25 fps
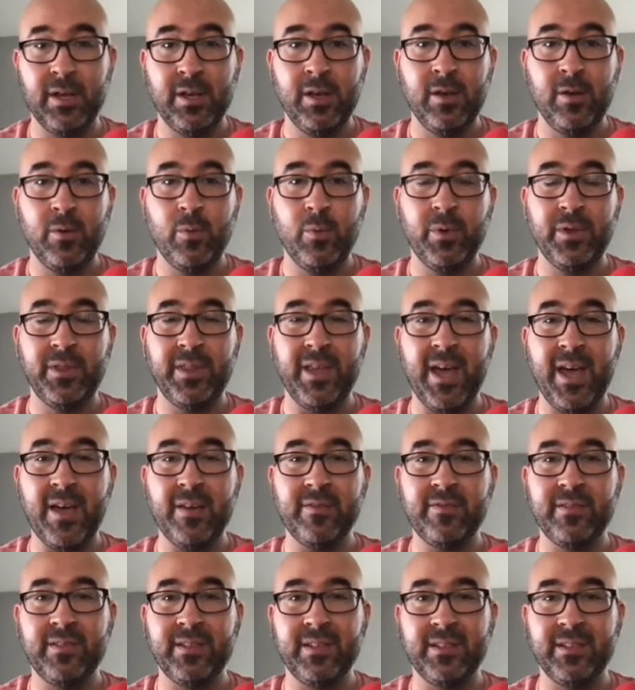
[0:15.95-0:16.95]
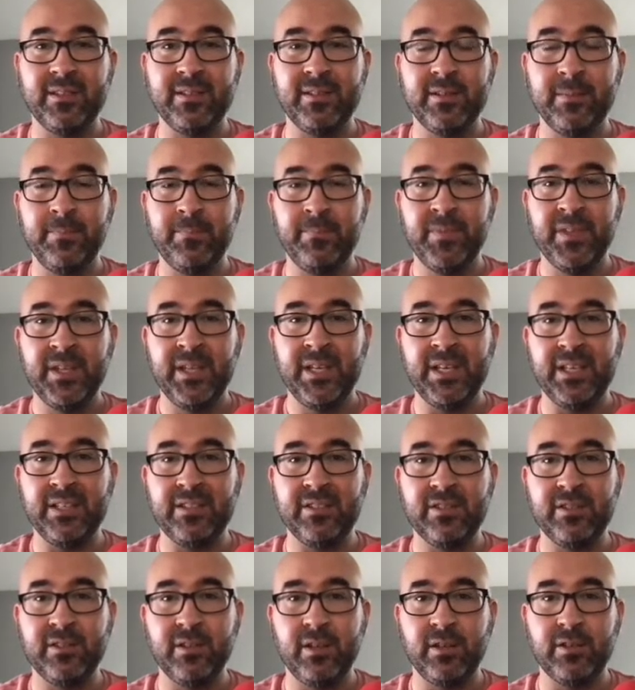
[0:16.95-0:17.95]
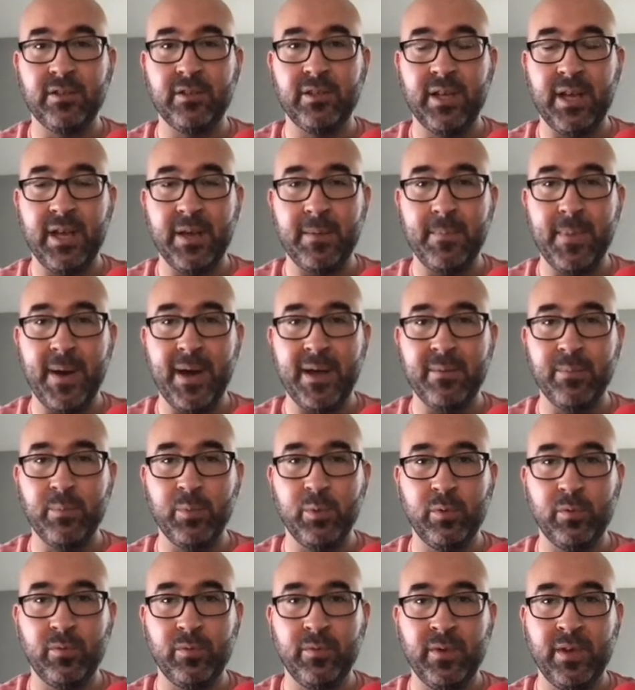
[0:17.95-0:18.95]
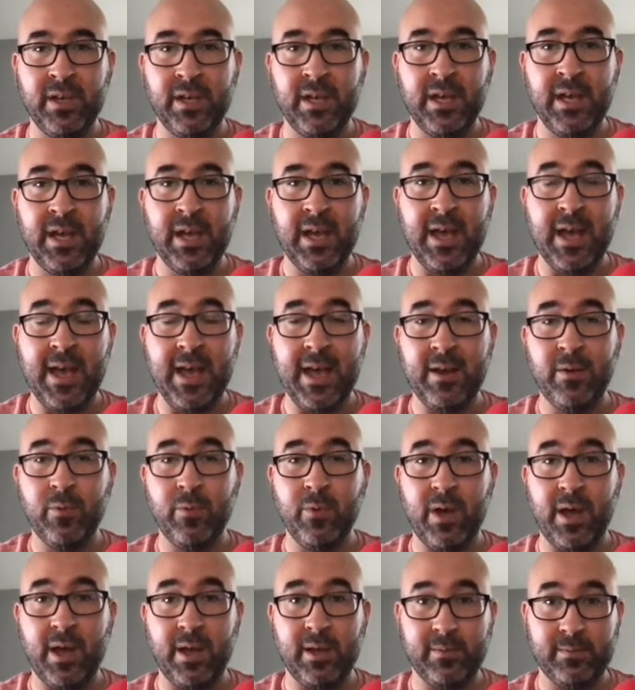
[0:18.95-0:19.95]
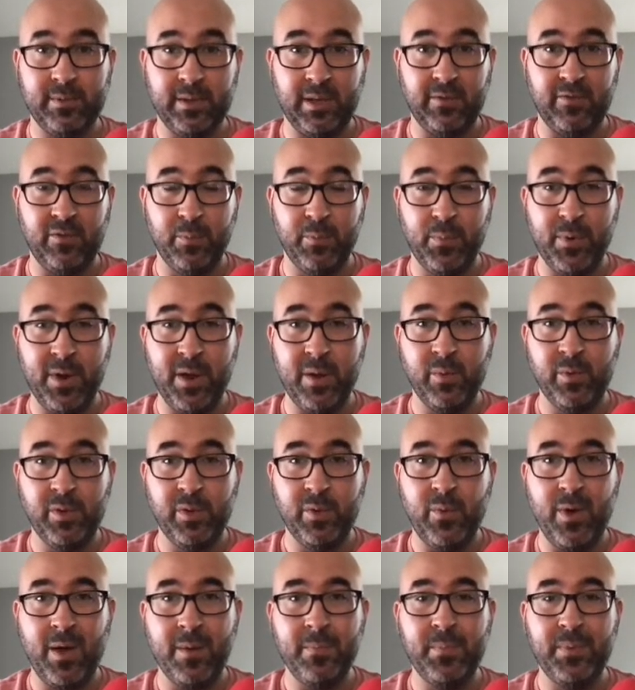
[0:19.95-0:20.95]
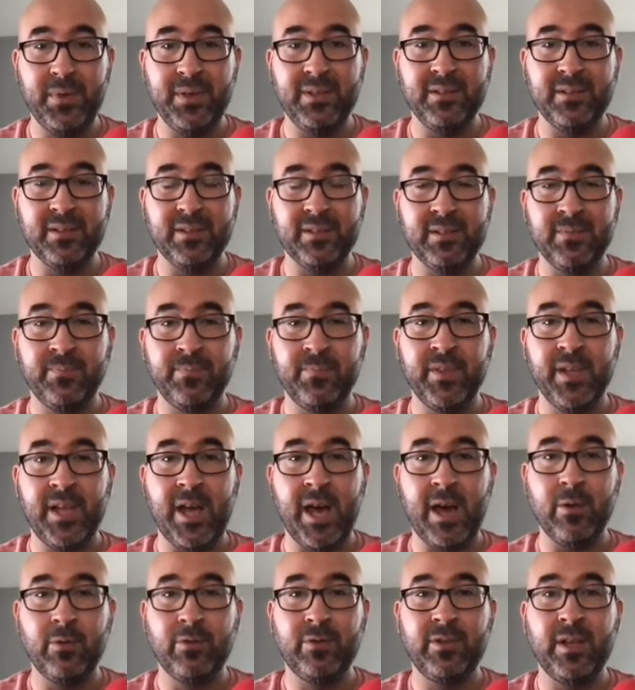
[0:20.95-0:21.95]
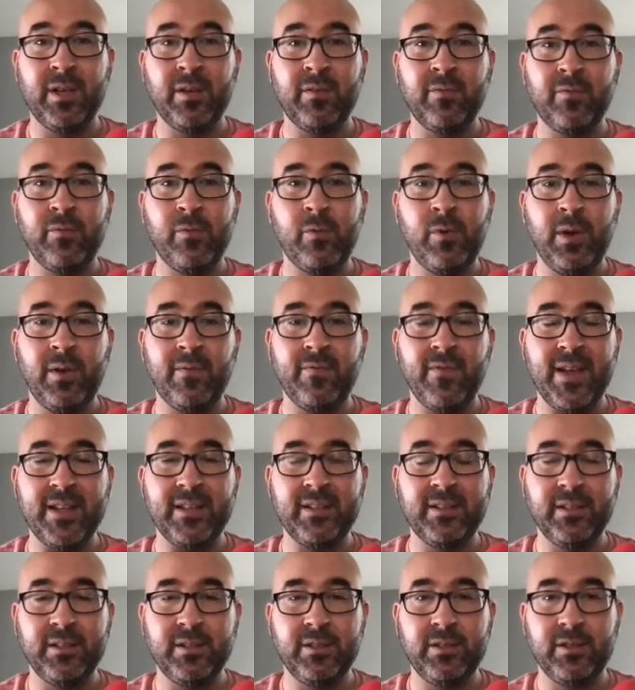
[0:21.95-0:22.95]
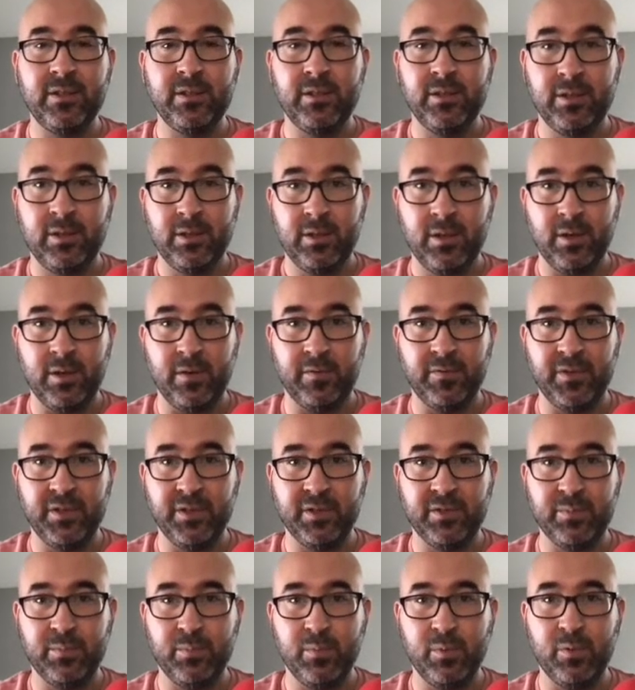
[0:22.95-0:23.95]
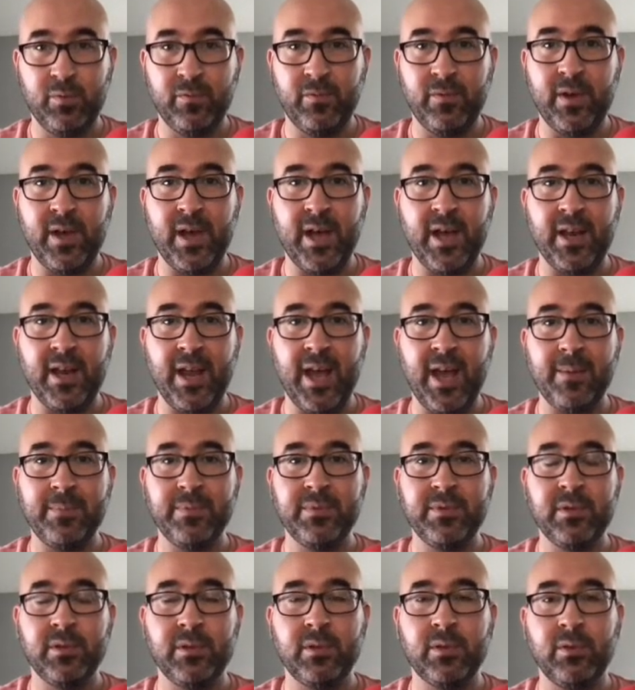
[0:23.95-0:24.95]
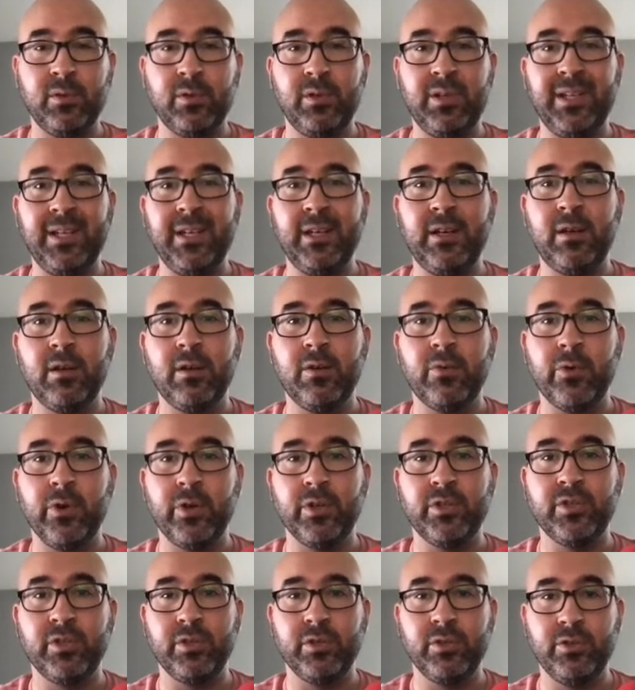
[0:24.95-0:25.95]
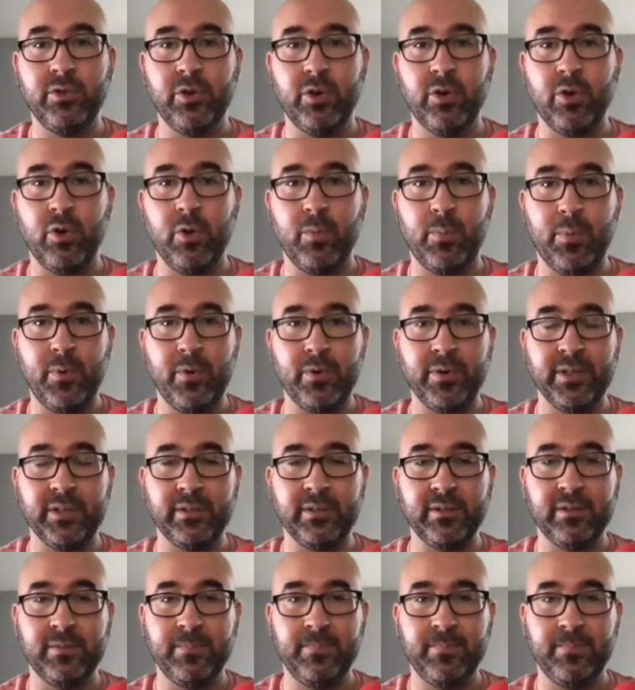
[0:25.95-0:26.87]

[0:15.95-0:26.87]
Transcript: with f6 is such a bad move, and if you're playing with the white pieces, how to take full advantage of this move and absolutely crush your opponents.